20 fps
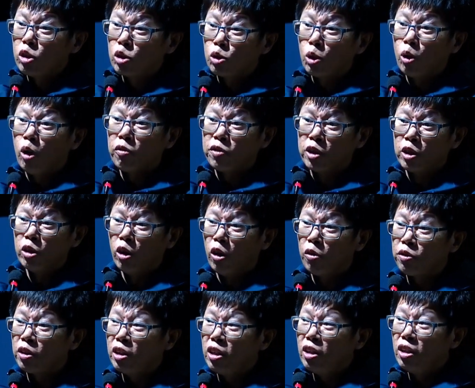control of the
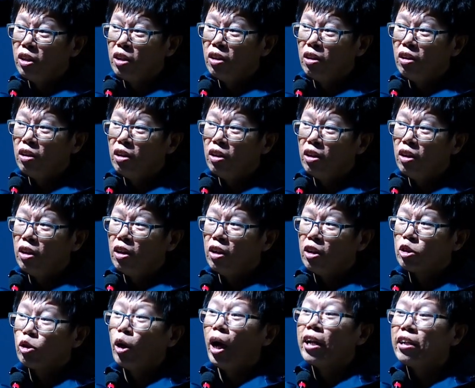north.
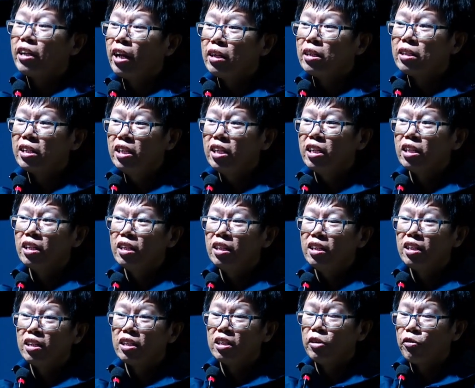So at that
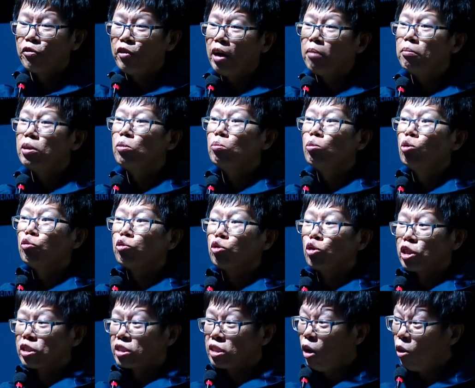year, the family moved to
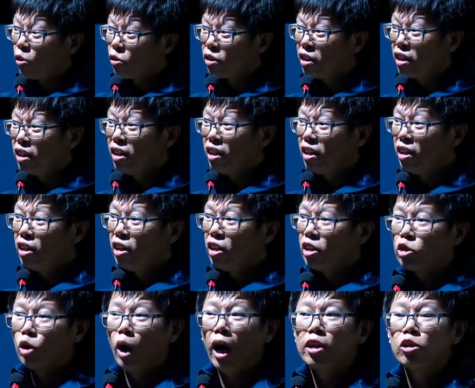the south.
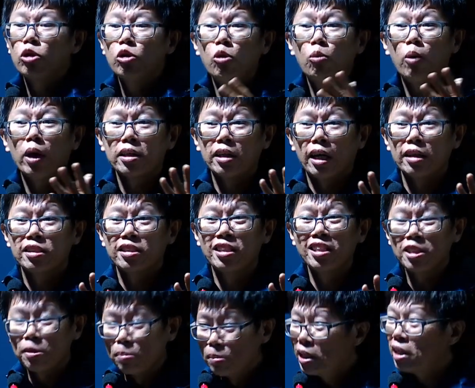So I don't know, what does
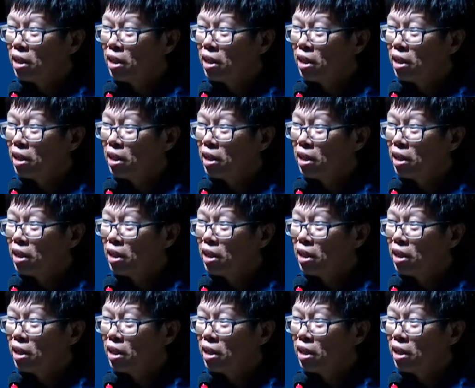this